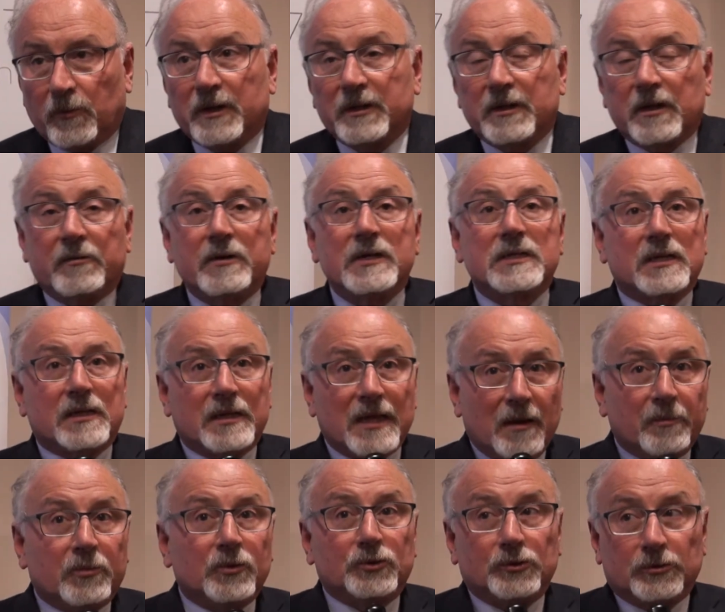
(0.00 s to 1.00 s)
When there is an
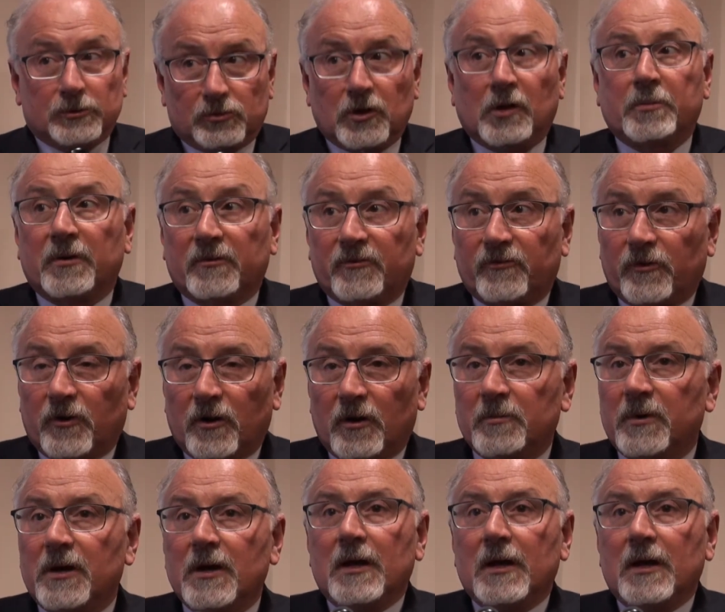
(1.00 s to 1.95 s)
apogeotropic form,